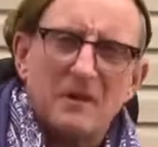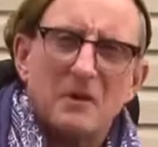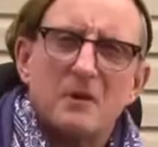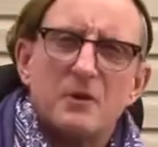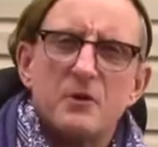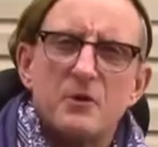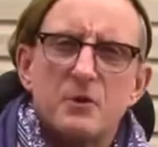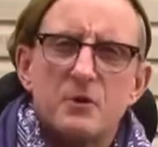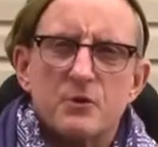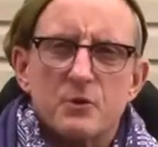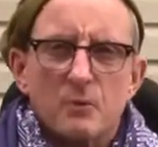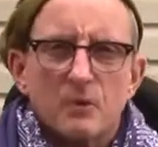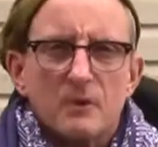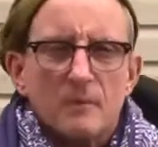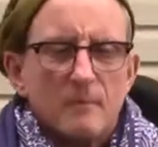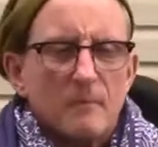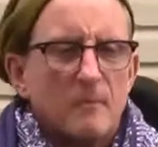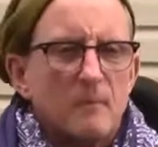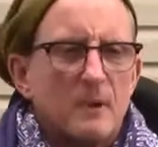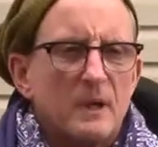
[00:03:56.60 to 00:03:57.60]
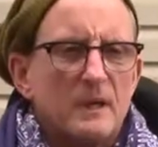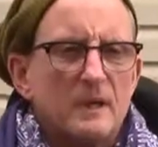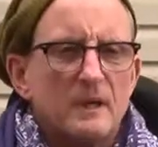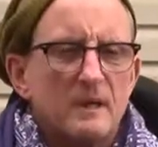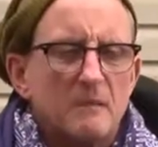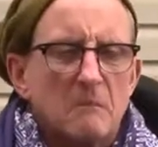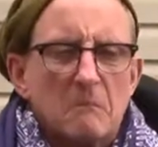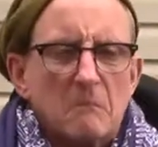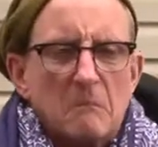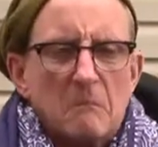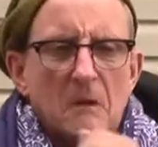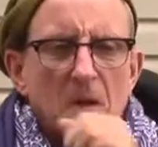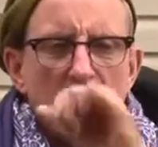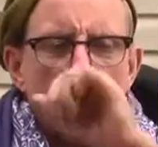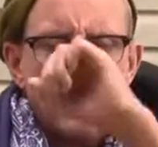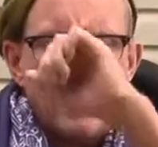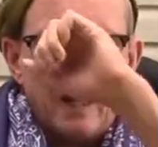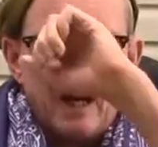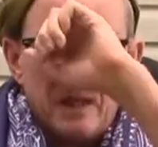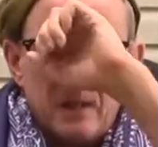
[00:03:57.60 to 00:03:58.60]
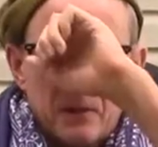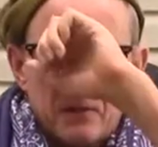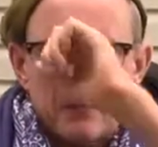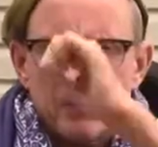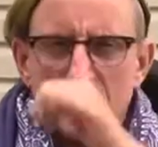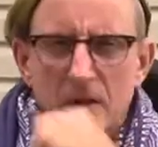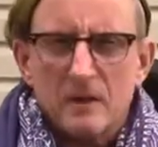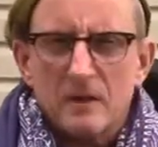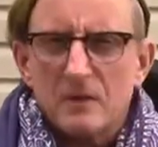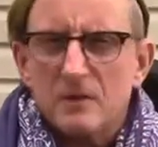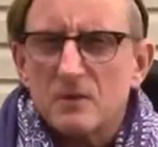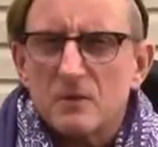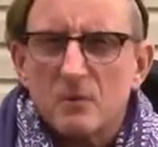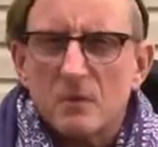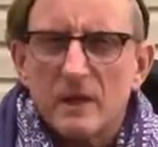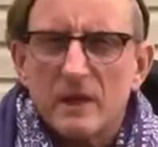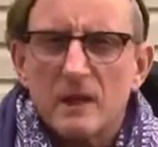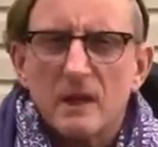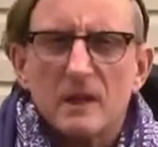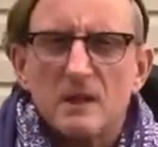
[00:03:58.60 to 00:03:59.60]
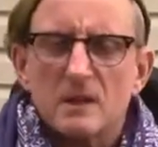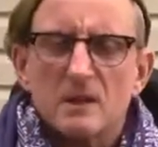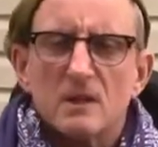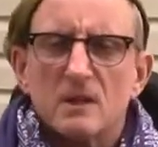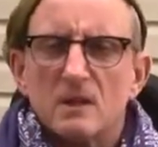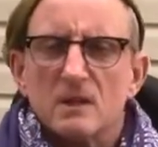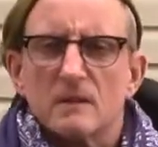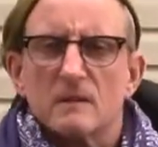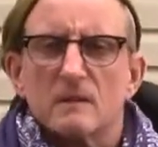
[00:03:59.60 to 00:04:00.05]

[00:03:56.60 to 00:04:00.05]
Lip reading: little unusual, but I just figured it's the way it is.